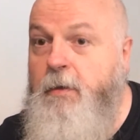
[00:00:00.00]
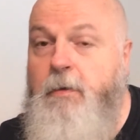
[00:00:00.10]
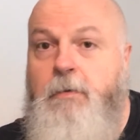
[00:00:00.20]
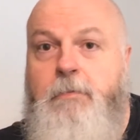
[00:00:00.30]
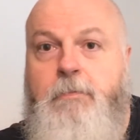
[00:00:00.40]

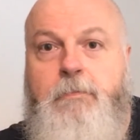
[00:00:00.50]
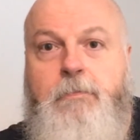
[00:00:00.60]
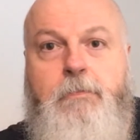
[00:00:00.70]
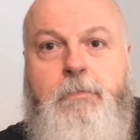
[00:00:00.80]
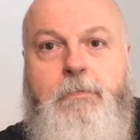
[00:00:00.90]

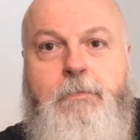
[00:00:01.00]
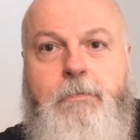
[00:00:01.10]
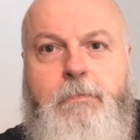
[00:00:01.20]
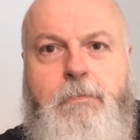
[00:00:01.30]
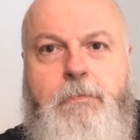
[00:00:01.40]

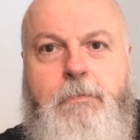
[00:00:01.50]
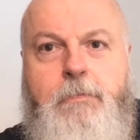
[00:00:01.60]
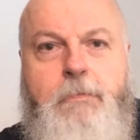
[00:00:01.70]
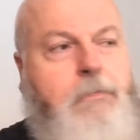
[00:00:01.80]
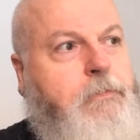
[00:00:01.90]

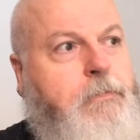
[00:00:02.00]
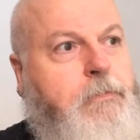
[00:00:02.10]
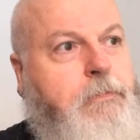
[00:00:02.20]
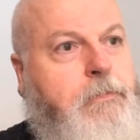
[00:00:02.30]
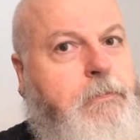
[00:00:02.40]

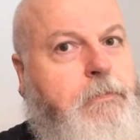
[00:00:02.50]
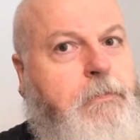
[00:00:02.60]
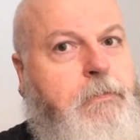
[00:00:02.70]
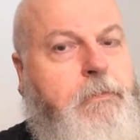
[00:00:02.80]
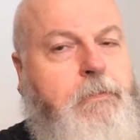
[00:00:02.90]

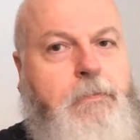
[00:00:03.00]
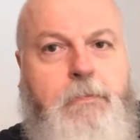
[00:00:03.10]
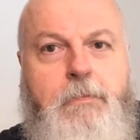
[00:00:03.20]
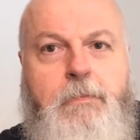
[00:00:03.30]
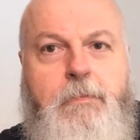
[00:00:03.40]

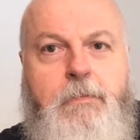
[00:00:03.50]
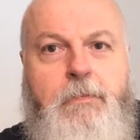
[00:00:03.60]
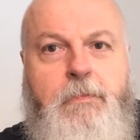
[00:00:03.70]
[no speech]